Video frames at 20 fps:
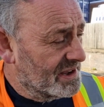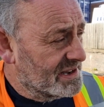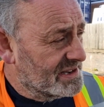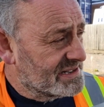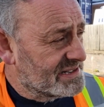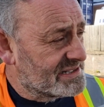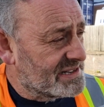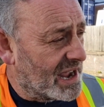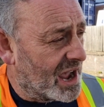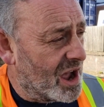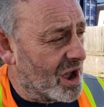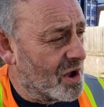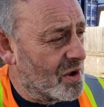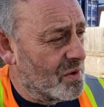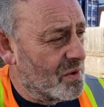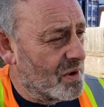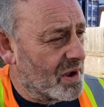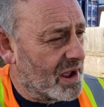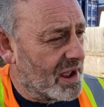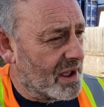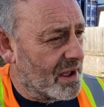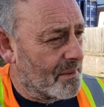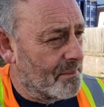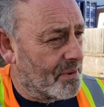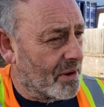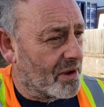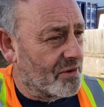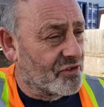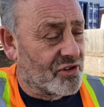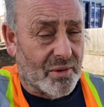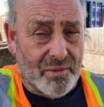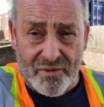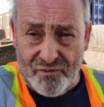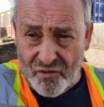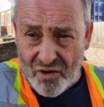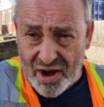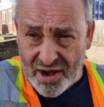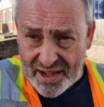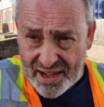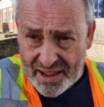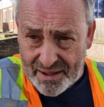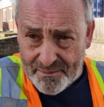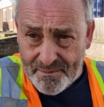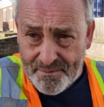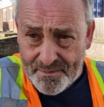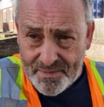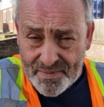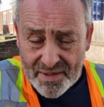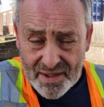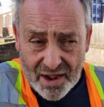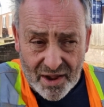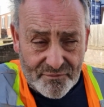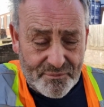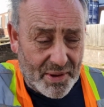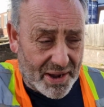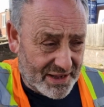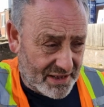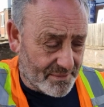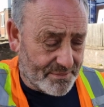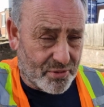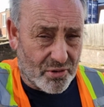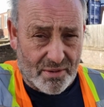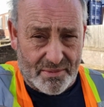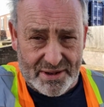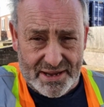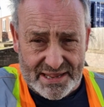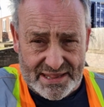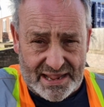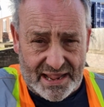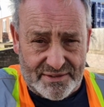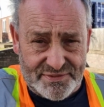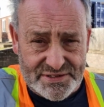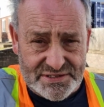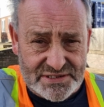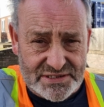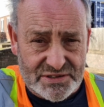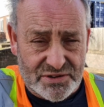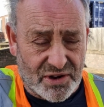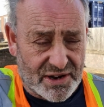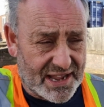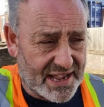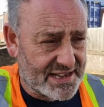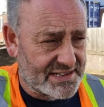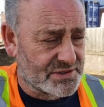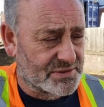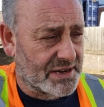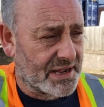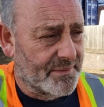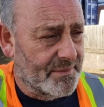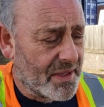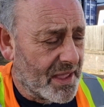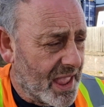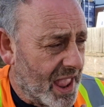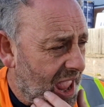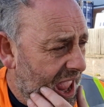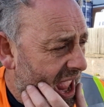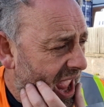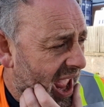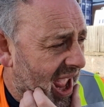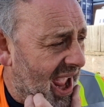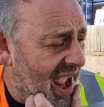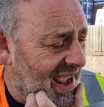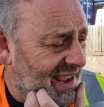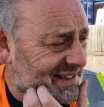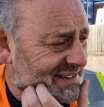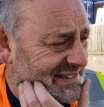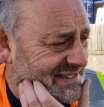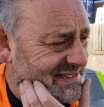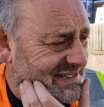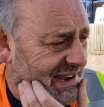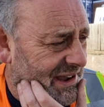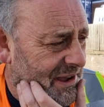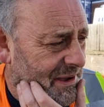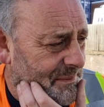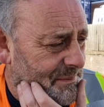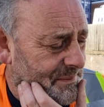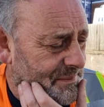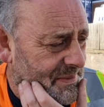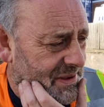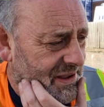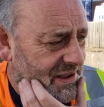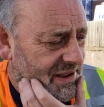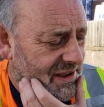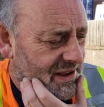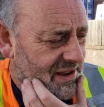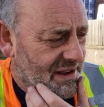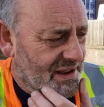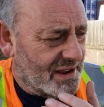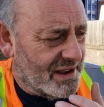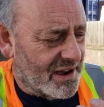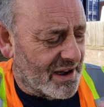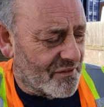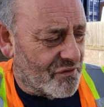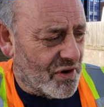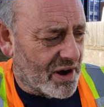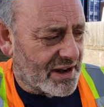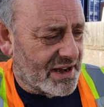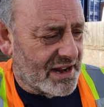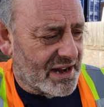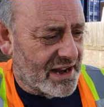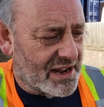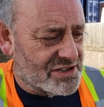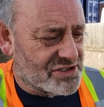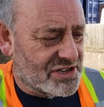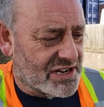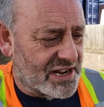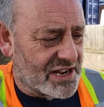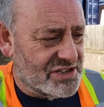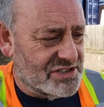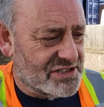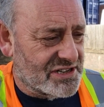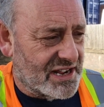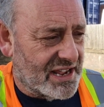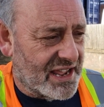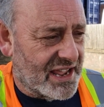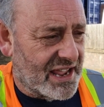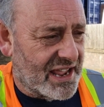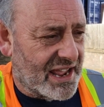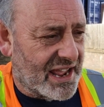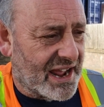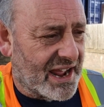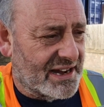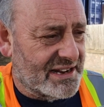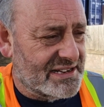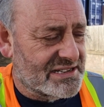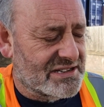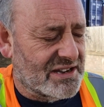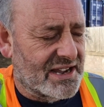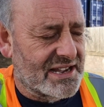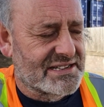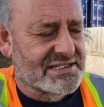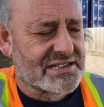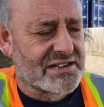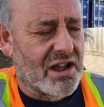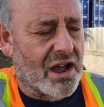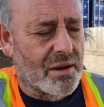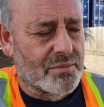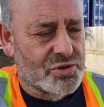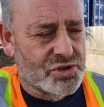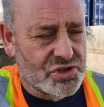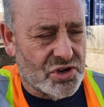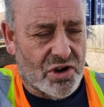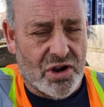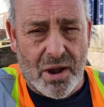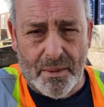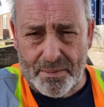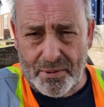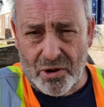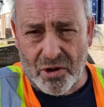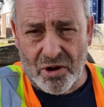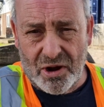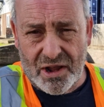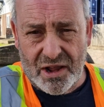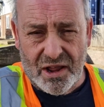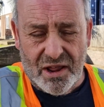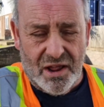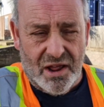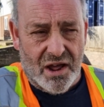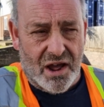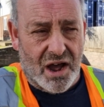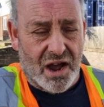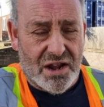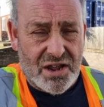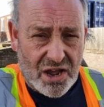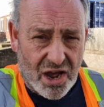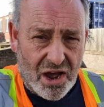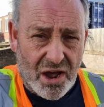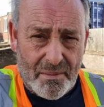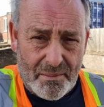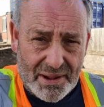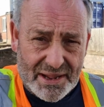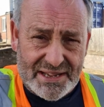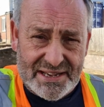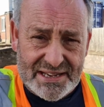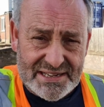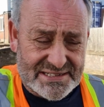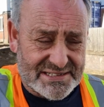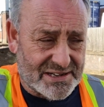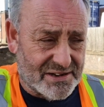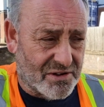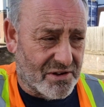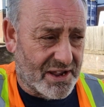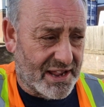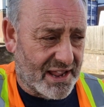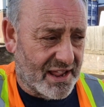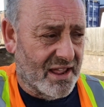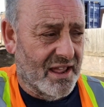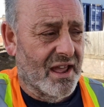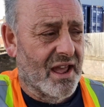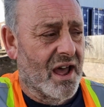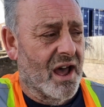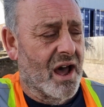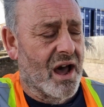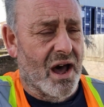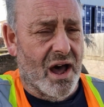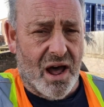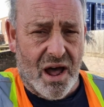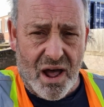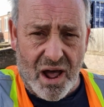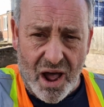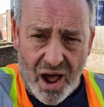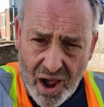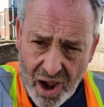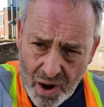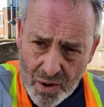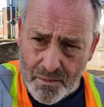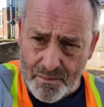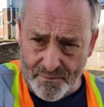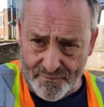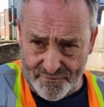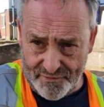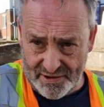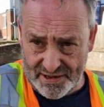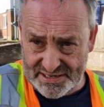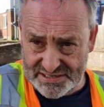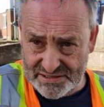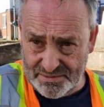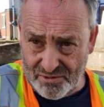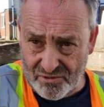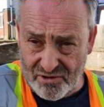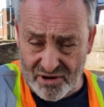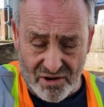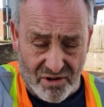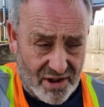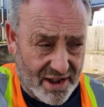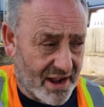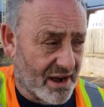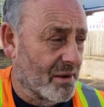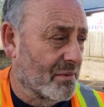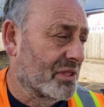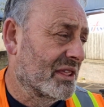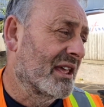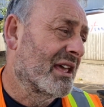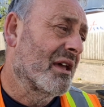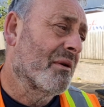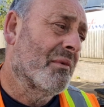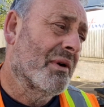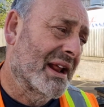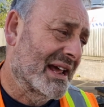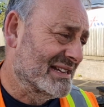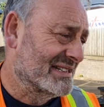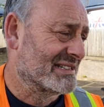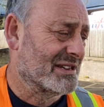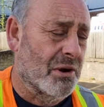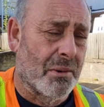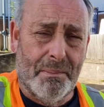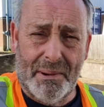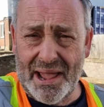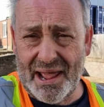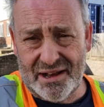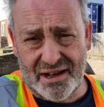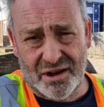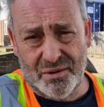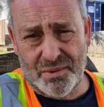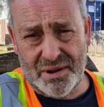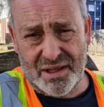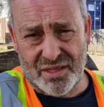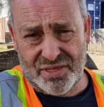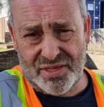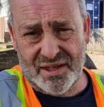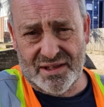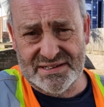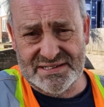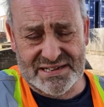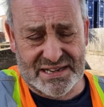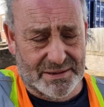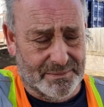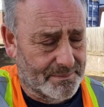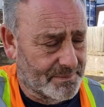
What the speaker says: So we've rung him. I've made an appointment at DAF's, got to cancel that. And I've rung the electrical engineer, and he said, I'm chock-a-block. I can't make it tonight. Hopefully tomorrow night. And I'm thinking, well, that's still better than a week Thursday.